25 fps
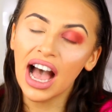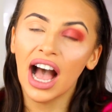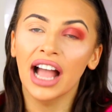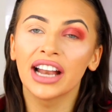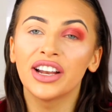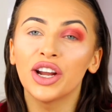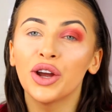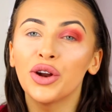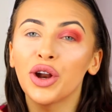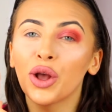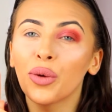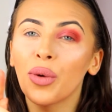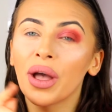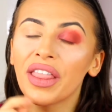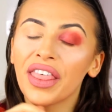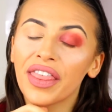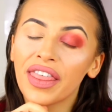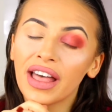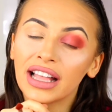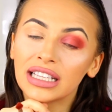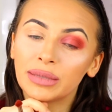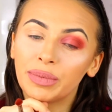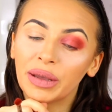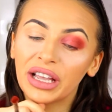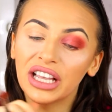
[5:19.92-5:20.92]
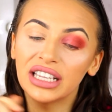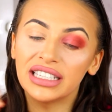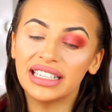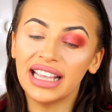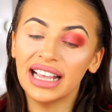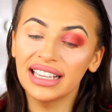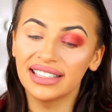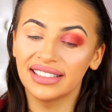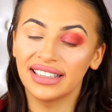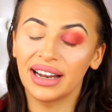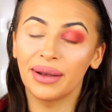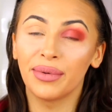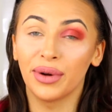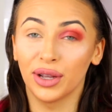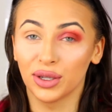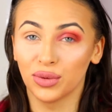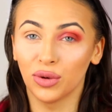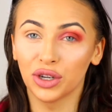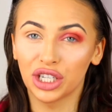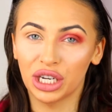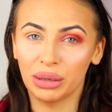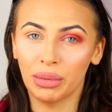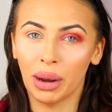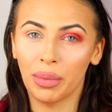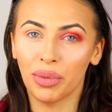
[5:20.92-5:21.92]
I don't know whether that's because yesterday when I was
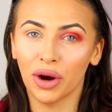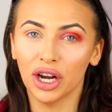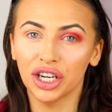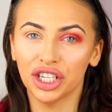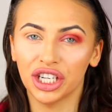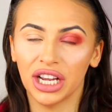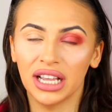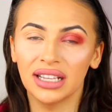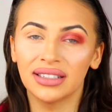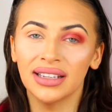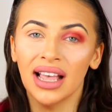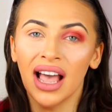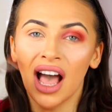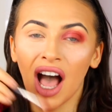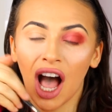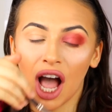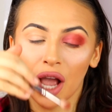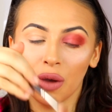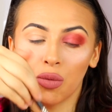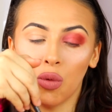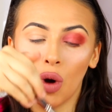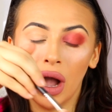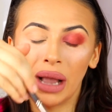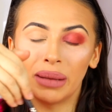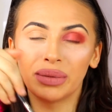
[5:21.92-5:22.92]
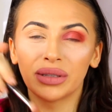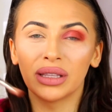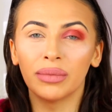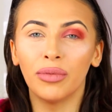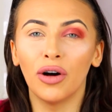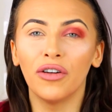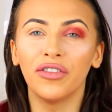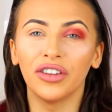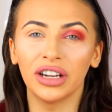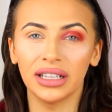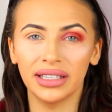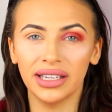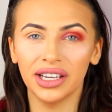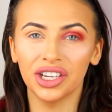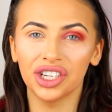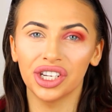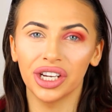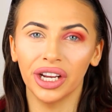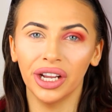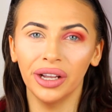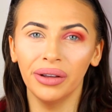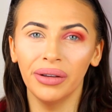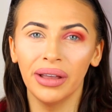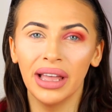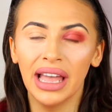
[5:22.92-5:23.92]
washing my brushes, I wiped them off on a
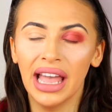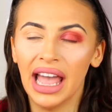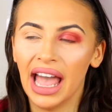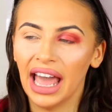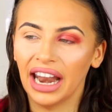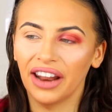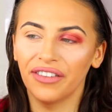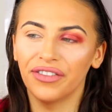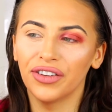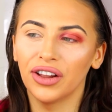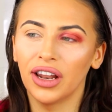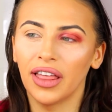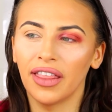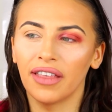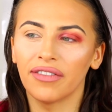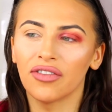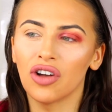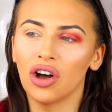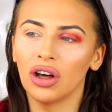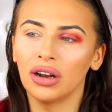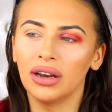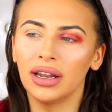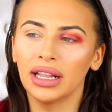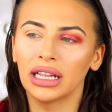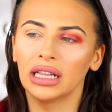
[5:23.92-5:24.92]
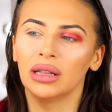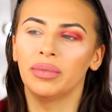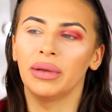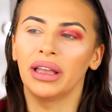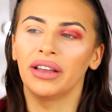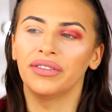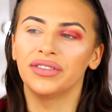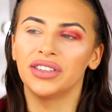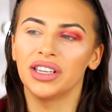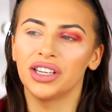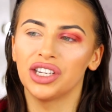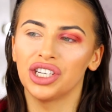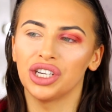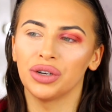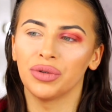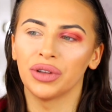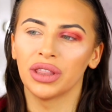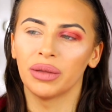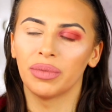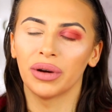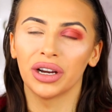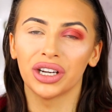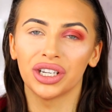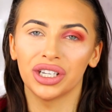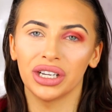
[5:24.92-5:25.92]
tissue, and I feel like they've got a little bit of tissue on
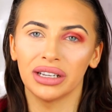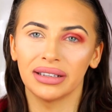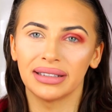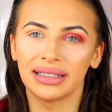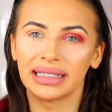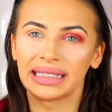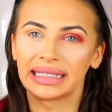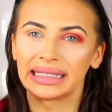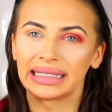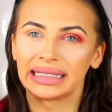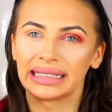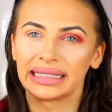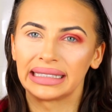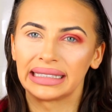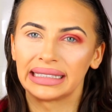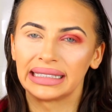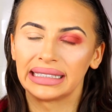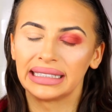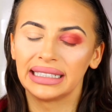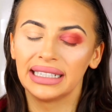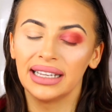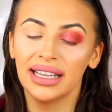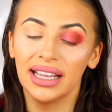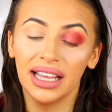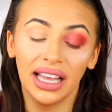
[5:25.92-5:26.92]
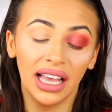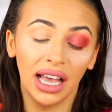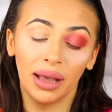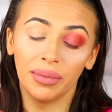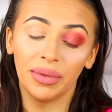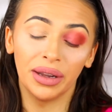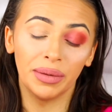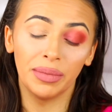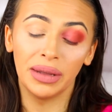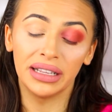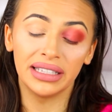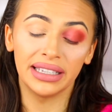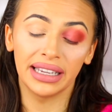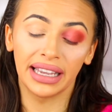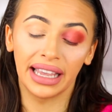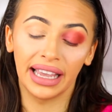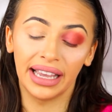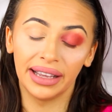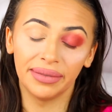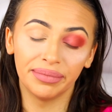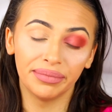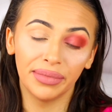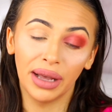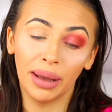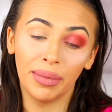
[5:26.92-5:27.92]
the brushes. I'm admitting
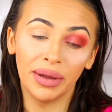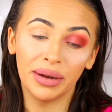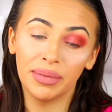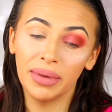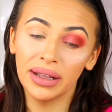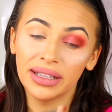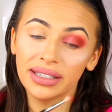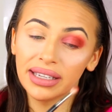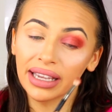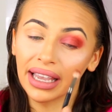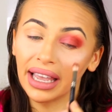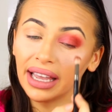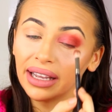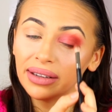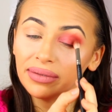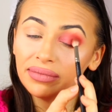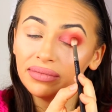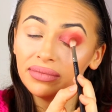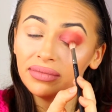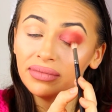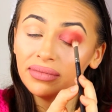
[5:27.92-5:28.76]
it. I'm admitting it.